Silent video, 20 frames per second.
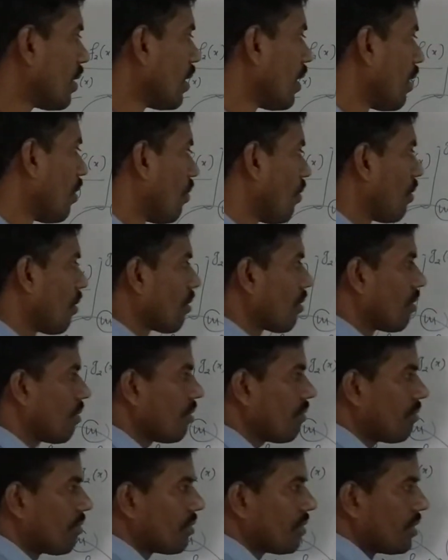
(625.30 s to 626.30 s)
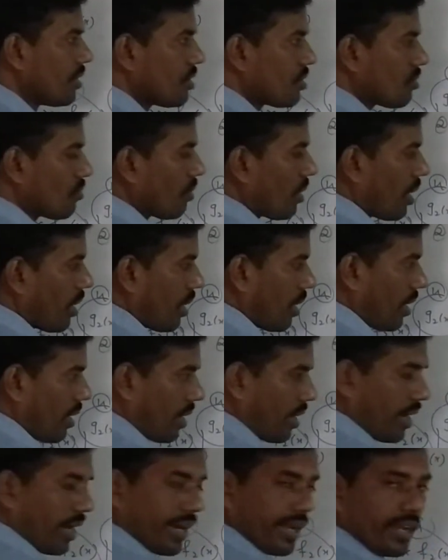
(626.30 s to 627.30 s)
log of this one,
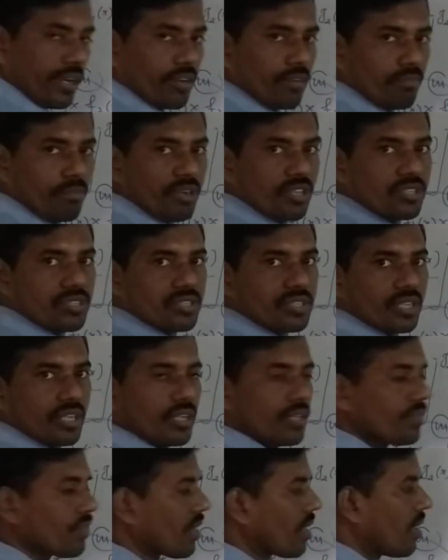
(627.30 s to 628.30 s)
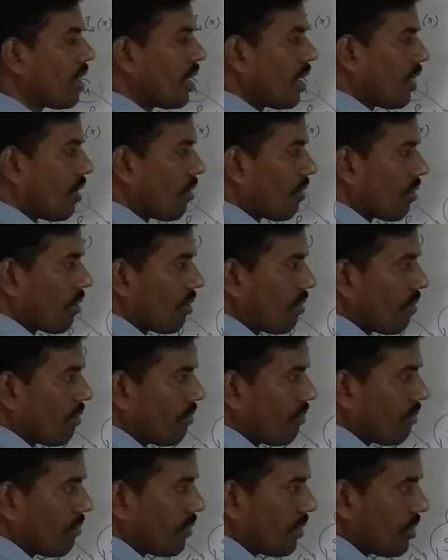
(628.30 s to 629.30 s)
again please see, log
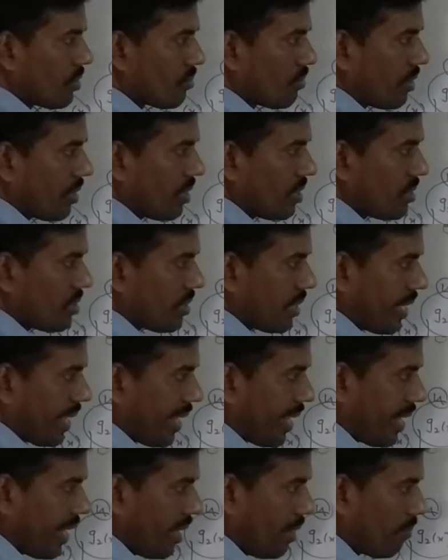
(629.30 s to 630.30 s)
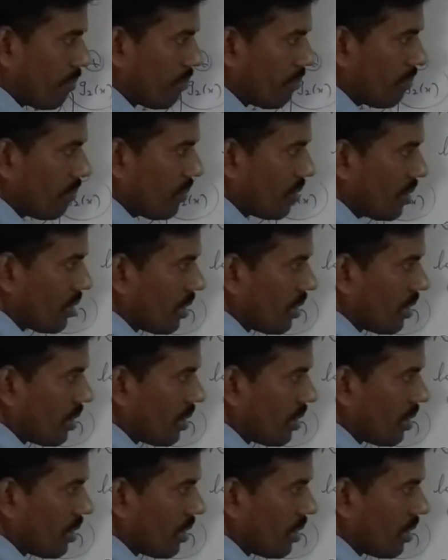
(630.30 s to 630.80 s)
of this one is m,